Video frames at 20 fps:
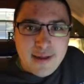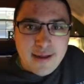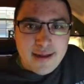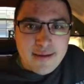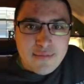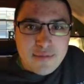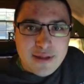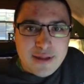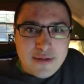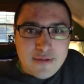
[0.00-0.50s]

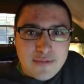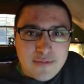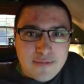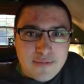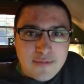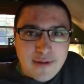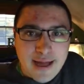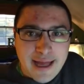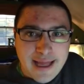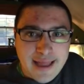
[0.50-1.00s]
welcome
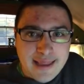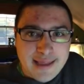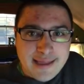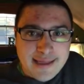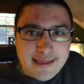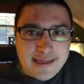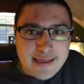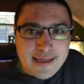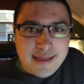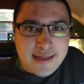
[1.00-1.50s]
to
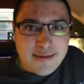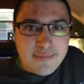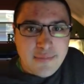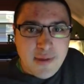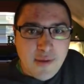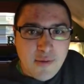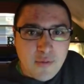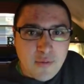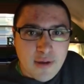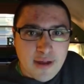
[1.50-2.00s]
Riley and
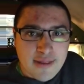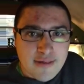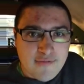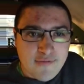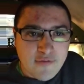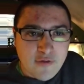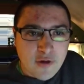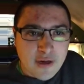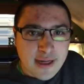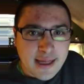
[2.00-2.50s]
Tim
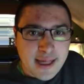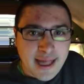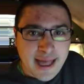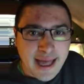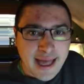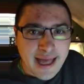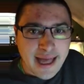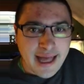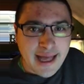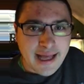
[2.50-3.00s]
Weather
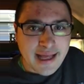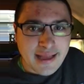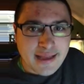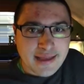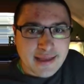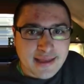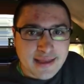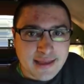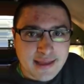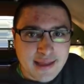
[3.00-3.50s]

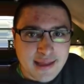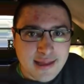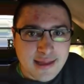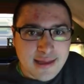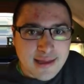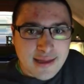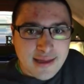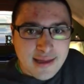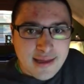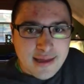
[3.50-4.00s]
Forecast.
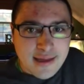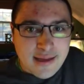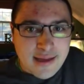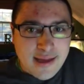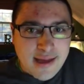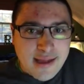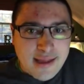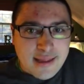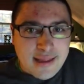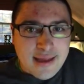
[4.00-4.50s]

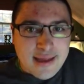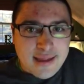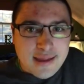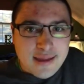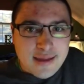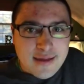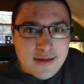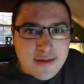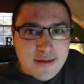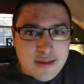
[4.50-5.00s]

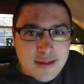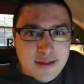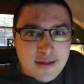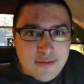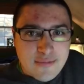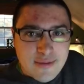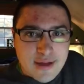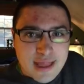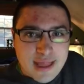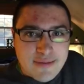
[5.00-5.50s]
Let's go
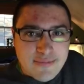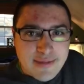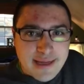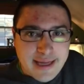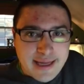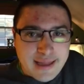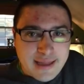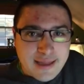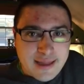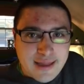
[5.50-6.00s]
to
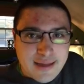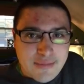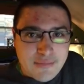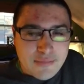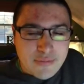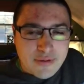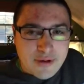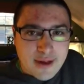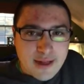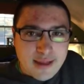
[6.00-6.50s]
weatherman
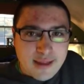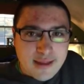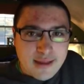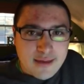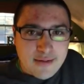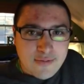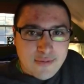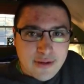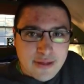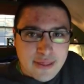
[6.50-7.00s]
Tim
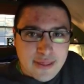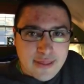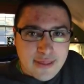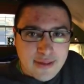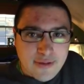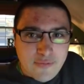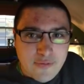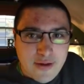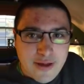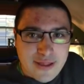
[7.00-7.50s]
Breslin
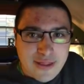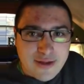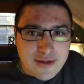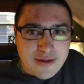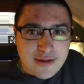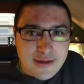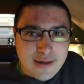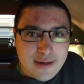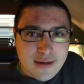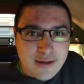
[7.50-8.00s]
with the
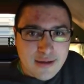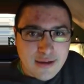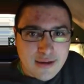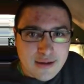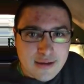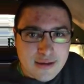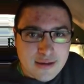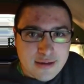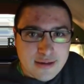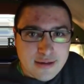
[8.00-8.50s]
weather in
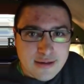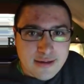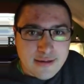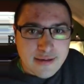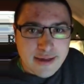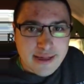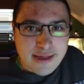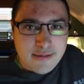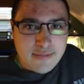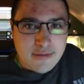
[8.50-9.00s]

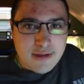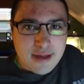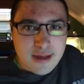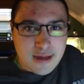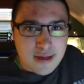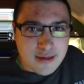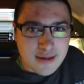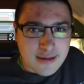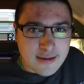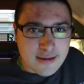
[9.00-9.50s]
Concord, New
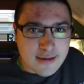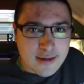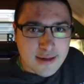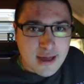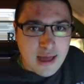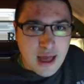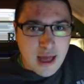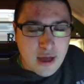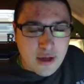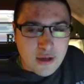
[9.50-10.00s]

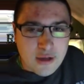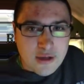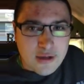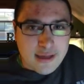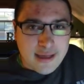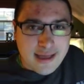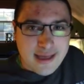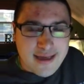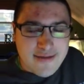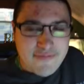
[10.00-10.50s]
Hampshire.
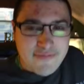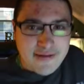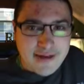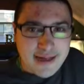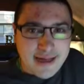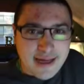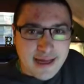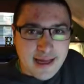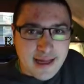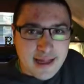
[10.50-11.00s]
Good
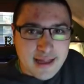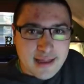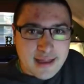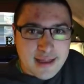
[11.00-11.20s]
evening,